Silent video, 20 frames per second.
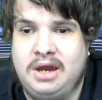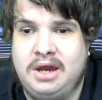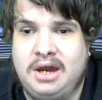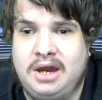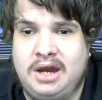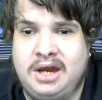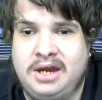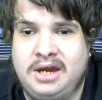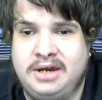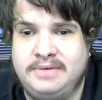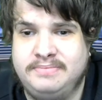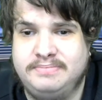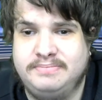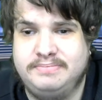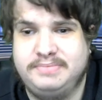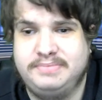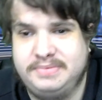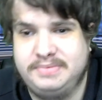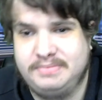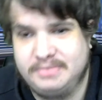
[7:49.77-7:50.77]
Um,
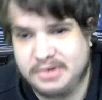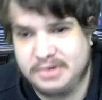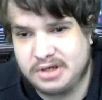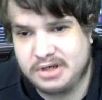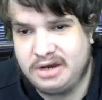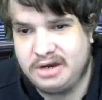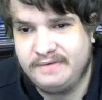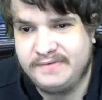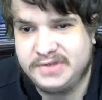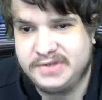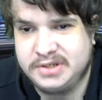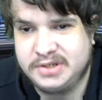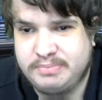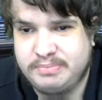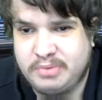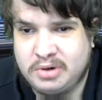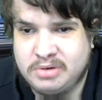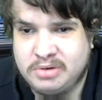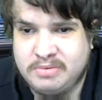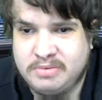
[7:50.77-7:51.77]
go over to the
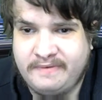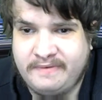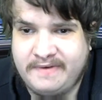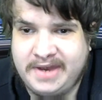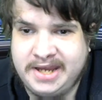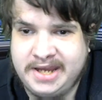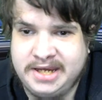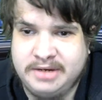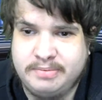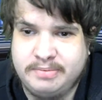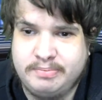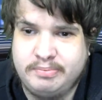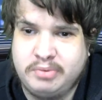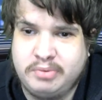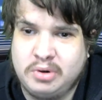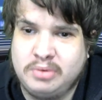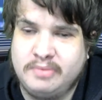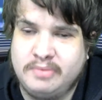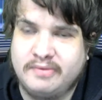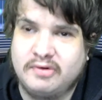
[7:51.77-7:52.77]
Bournemouth end.
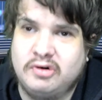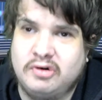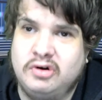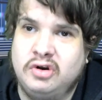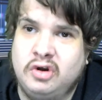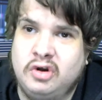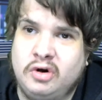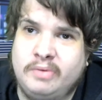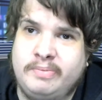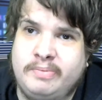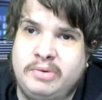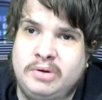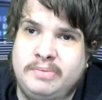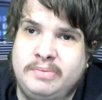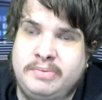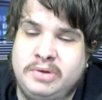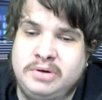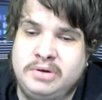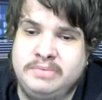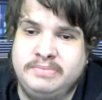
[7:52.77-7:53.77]
Bournemouth got a lot of
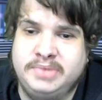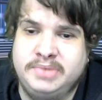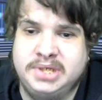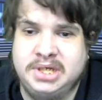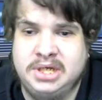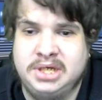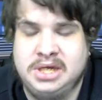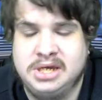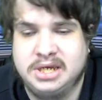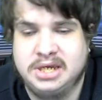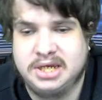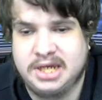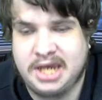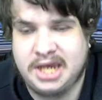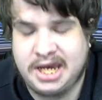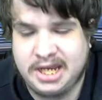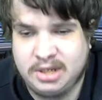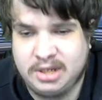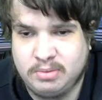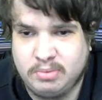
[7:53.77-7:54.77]
problems.
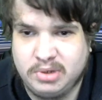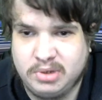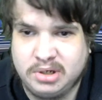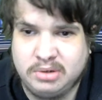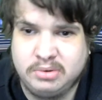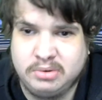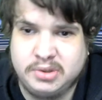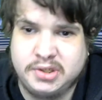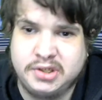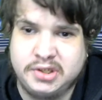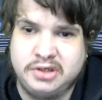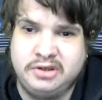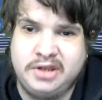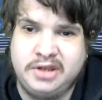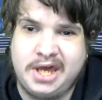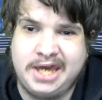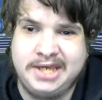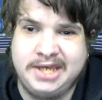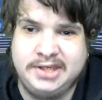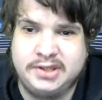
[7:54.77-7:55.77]
Callum Wilson
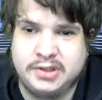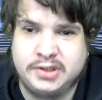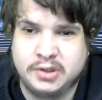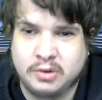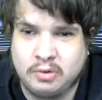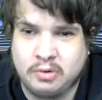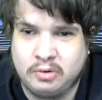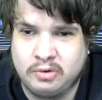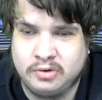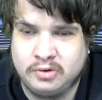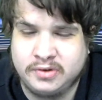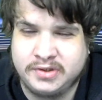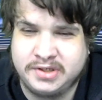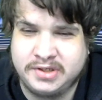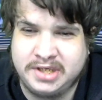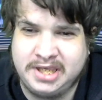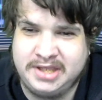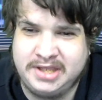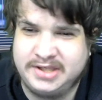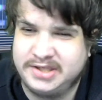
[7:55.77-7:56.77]
ain't scored
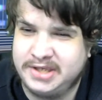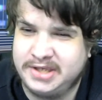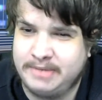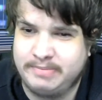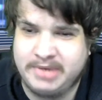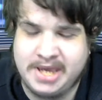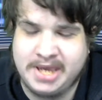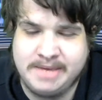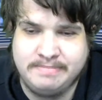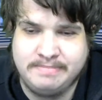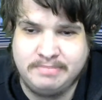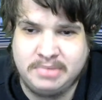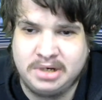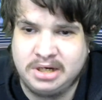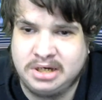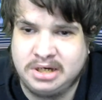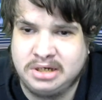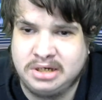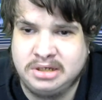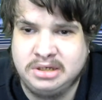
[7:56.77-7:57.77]
since
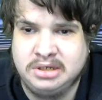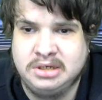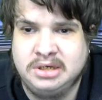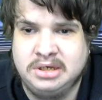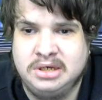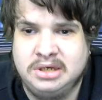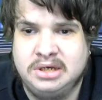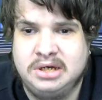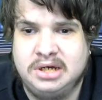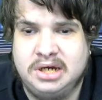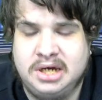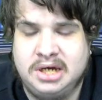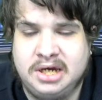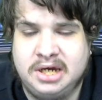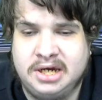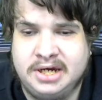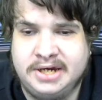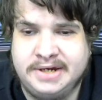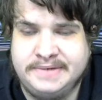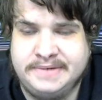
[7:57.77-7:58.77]
September.
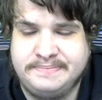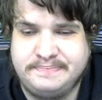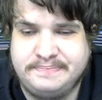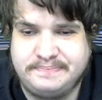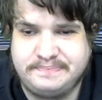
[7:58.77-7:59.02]
Um,